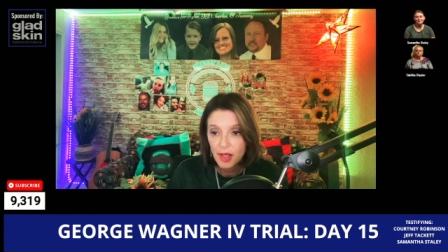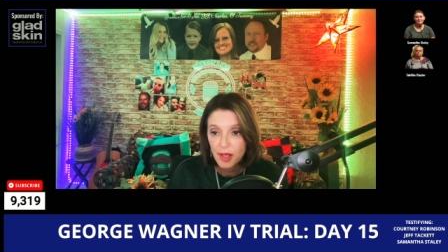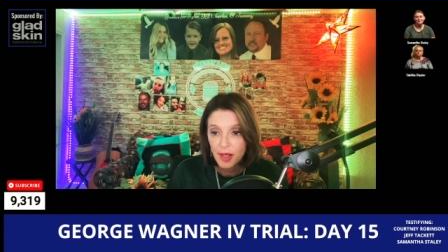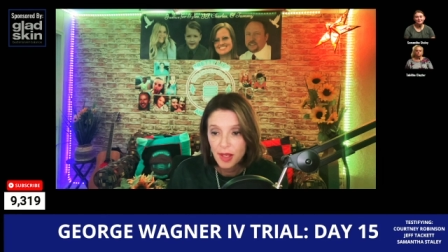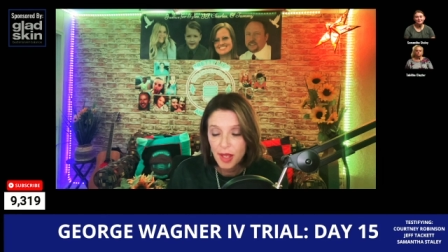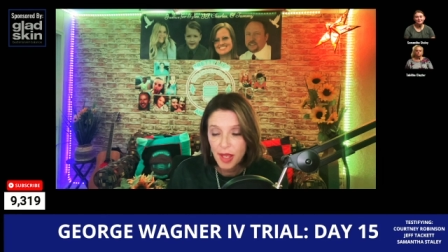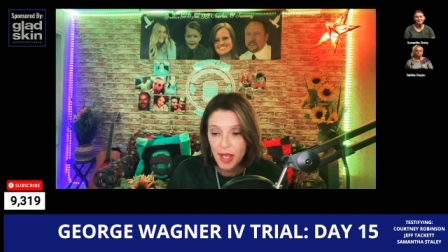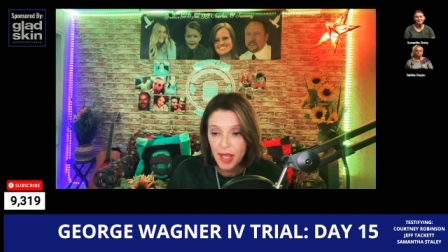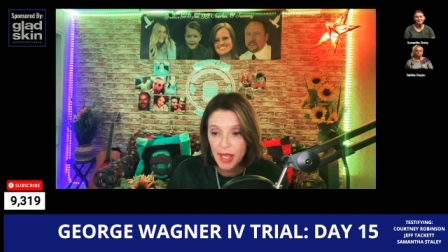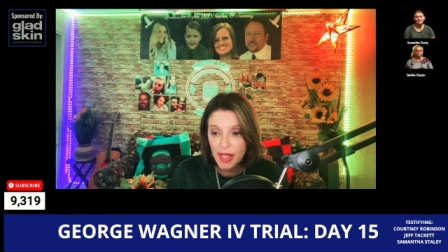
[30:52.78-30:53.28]

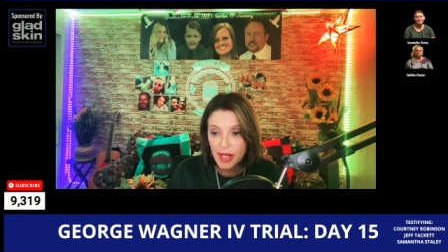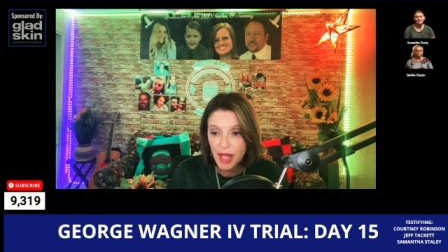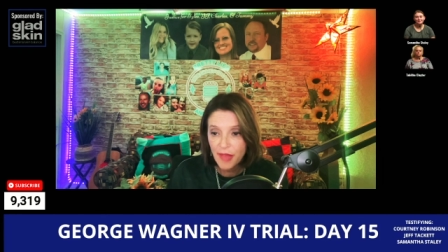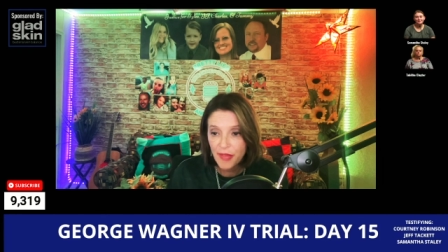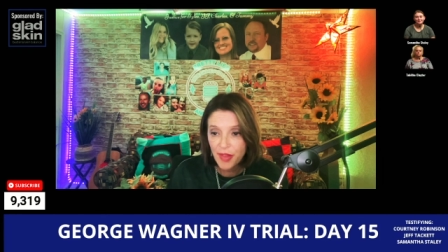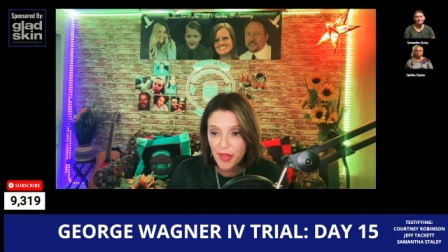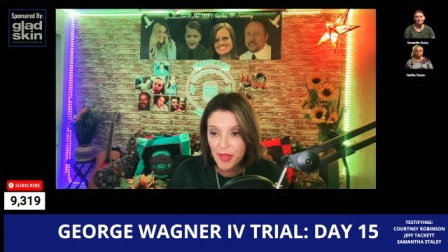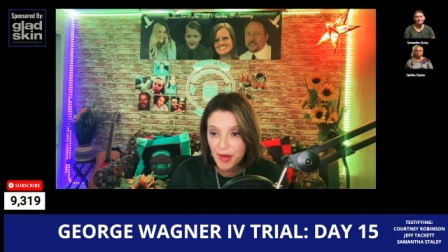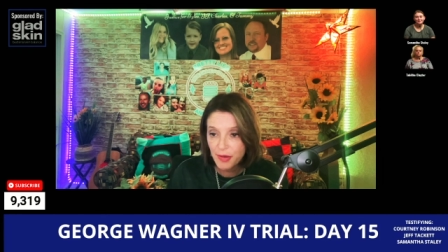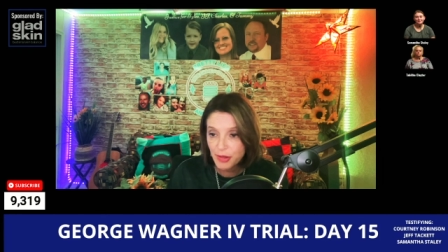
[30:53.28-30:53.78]
And I
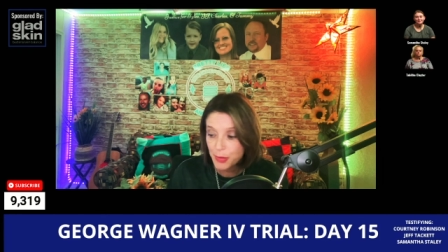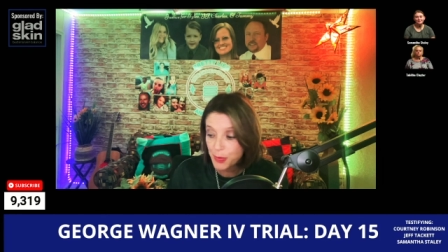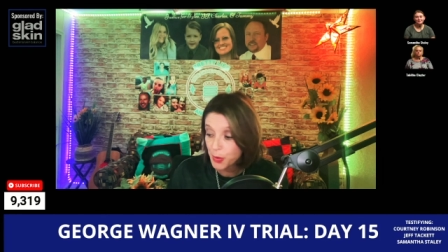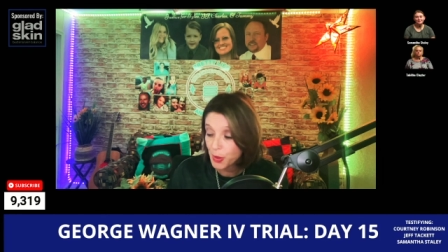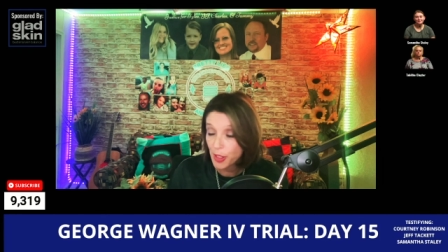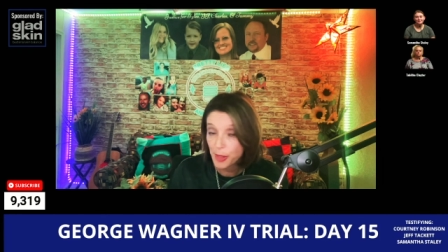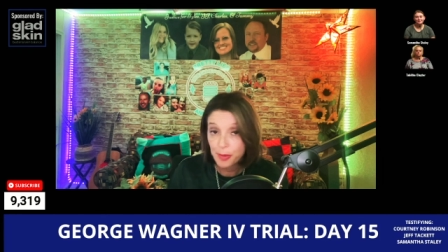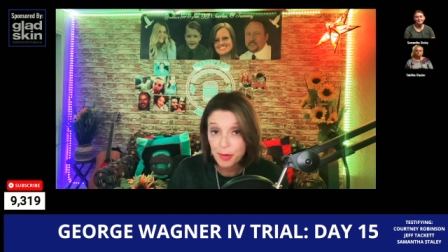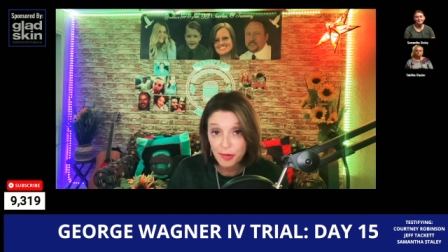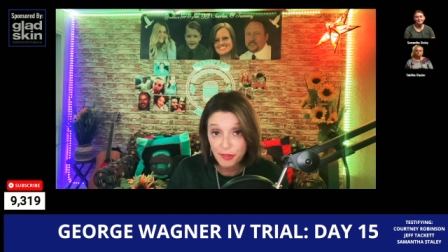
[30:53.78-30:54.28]
thought that was
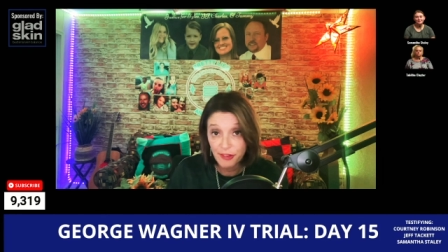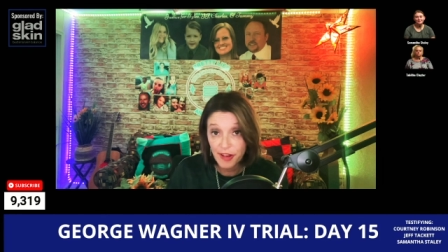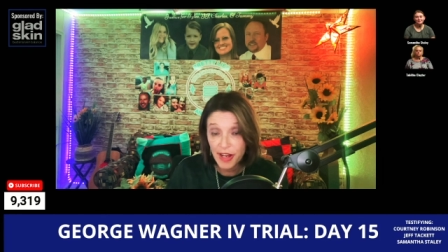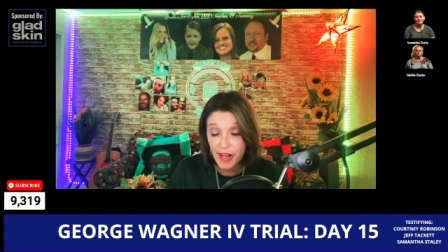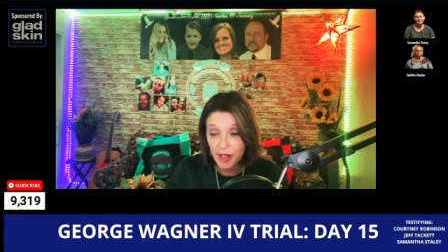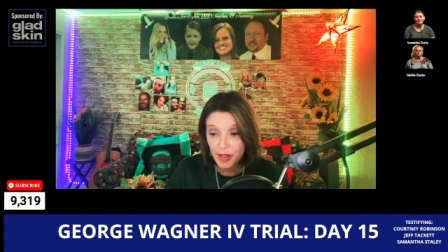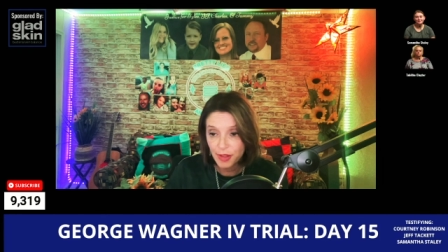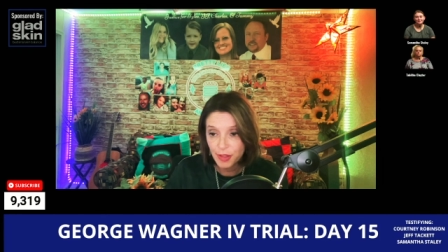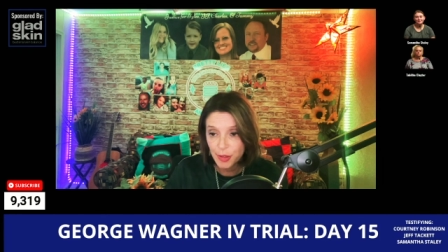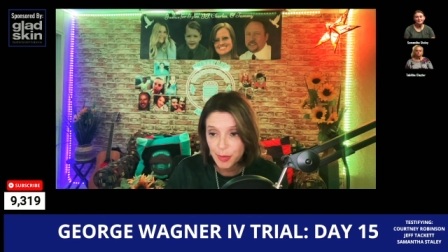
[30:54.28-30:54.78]
pretty
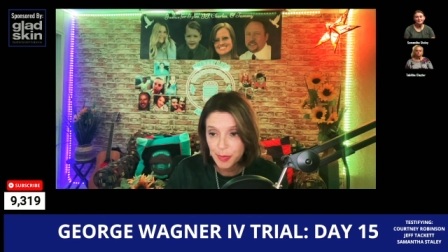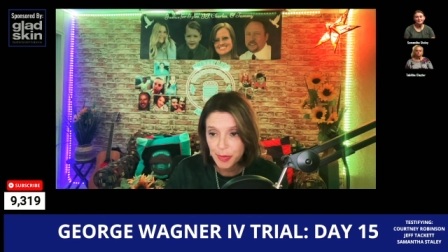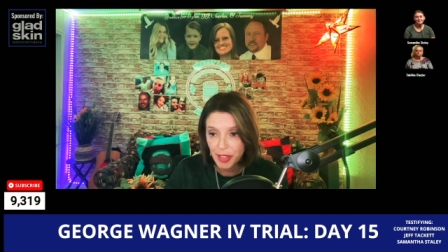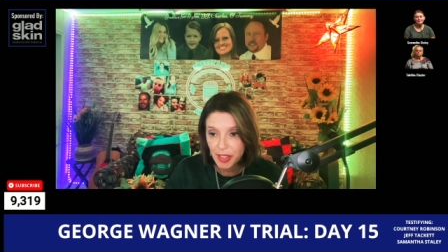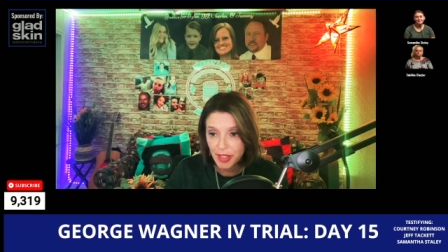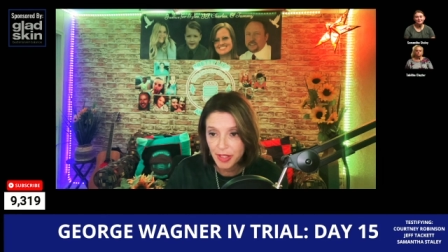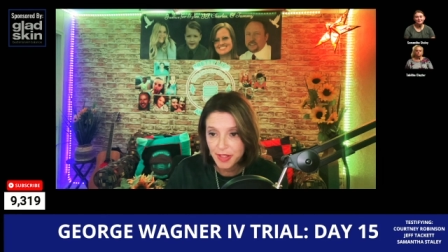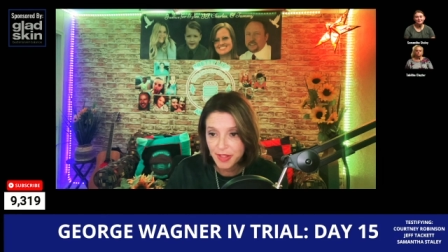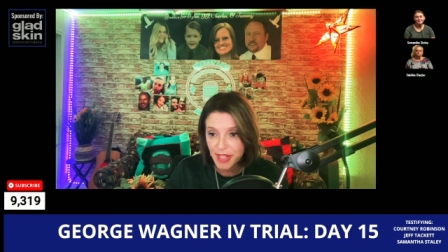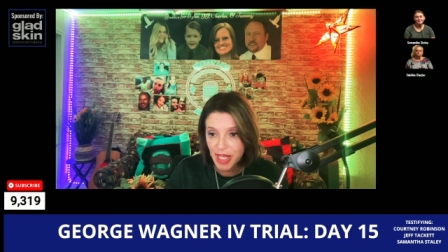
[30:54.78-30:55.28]
profound
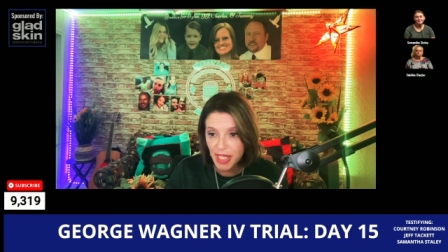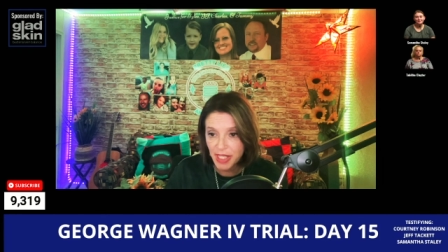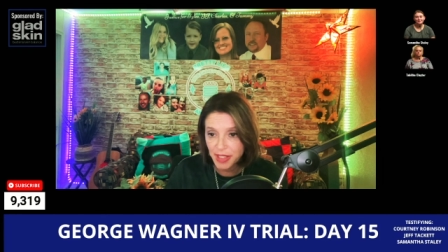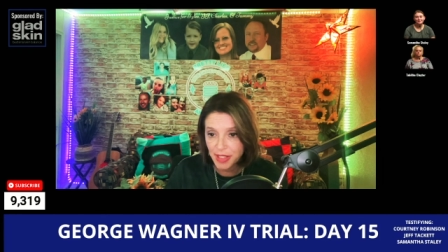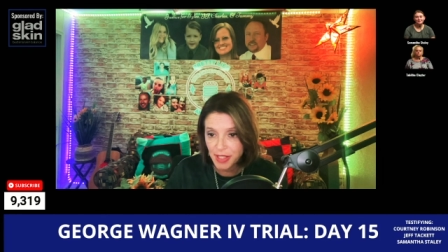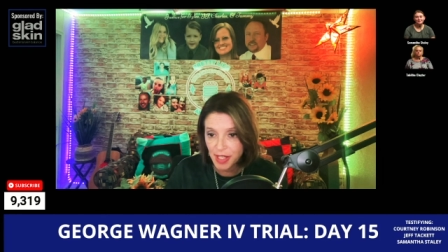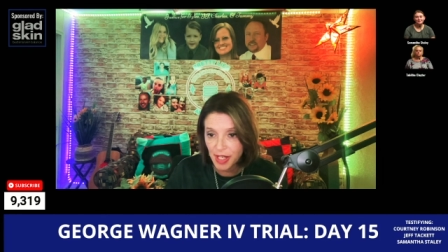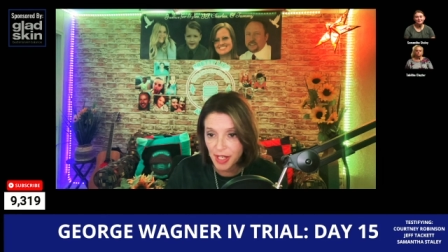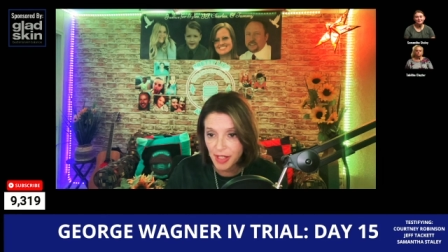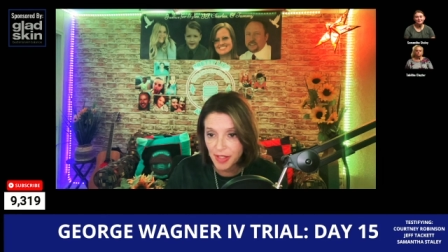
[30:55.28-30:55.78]
because that
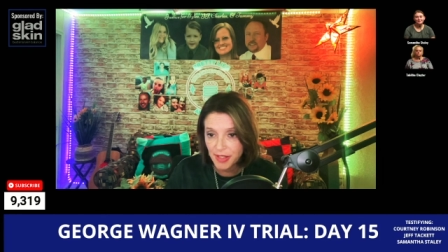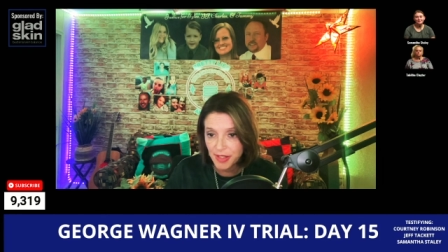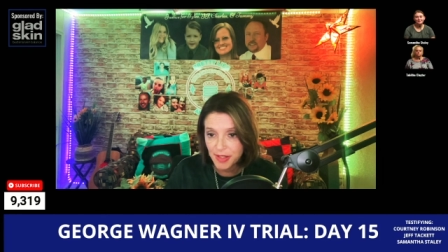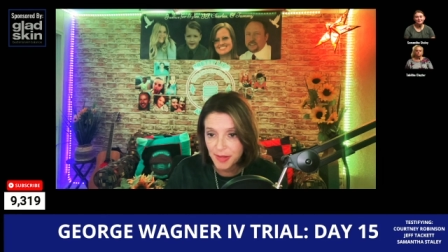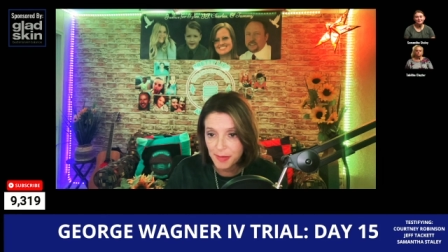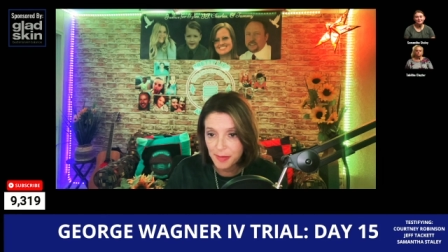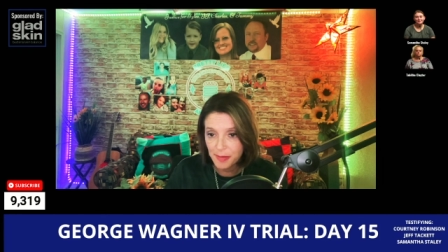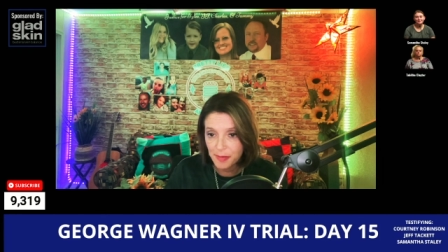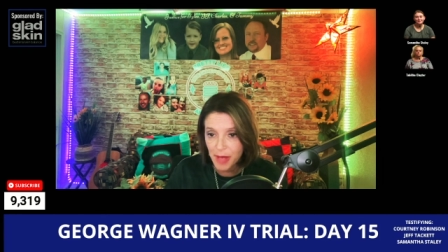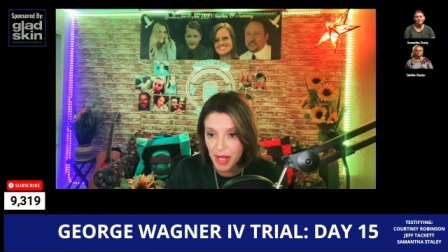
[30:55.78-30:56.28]
does
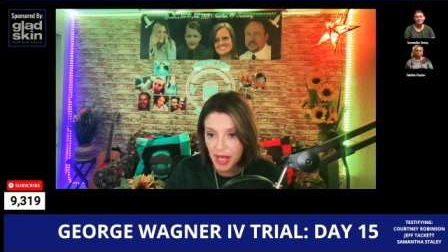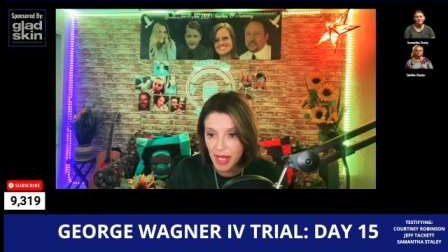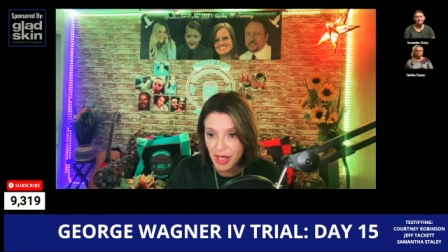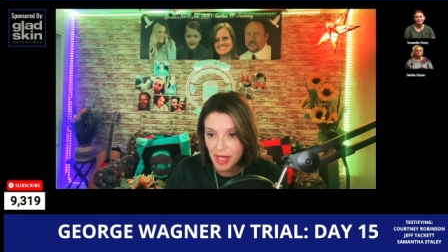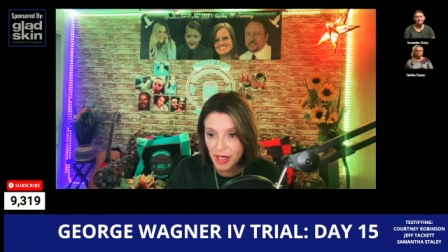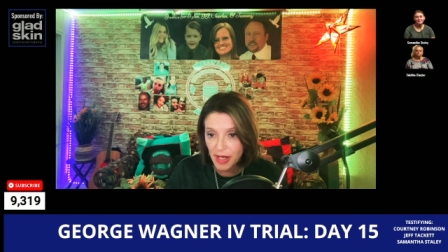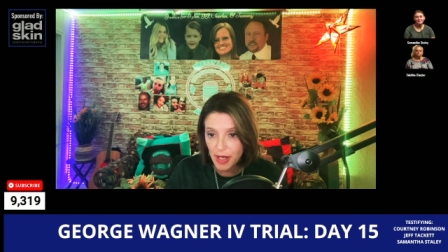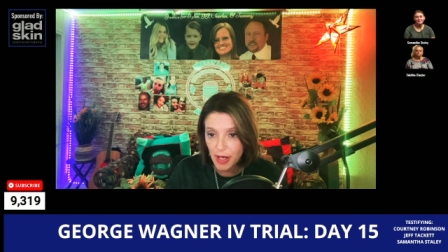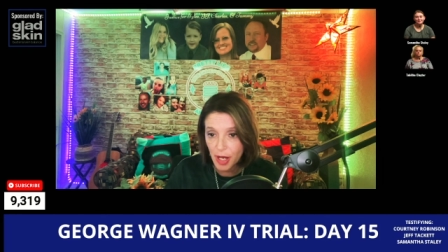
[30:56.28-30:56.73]
make